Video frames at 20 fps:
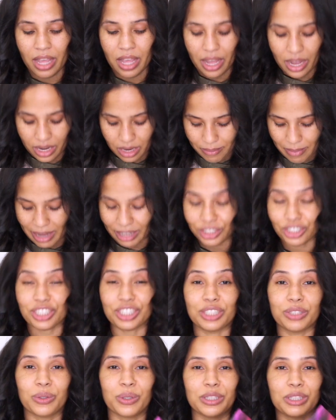and I'm
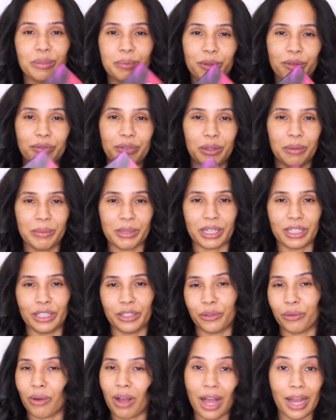actually going to be filming a
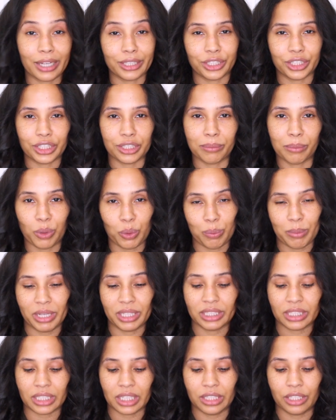little IG
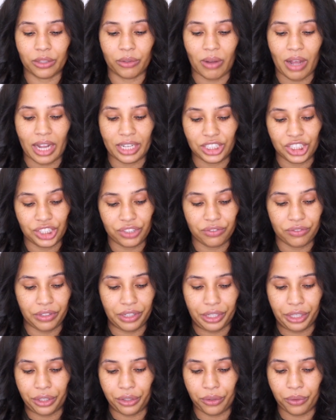moment, a little IG
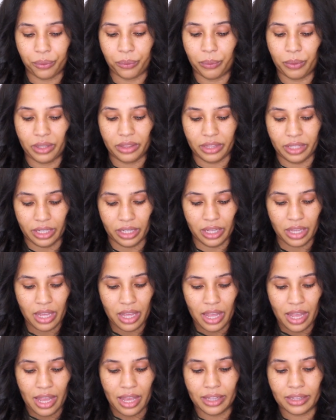video with it,
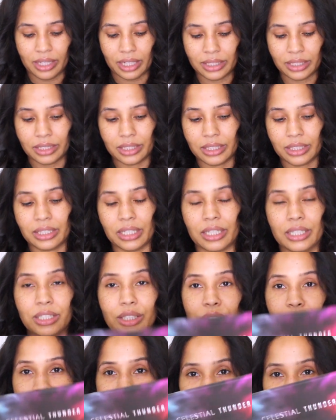and that's the Set of
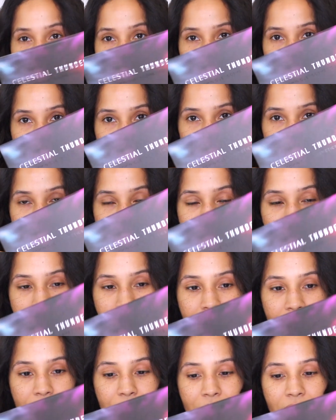Still Thunder
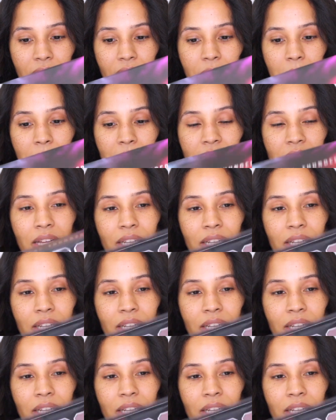palette from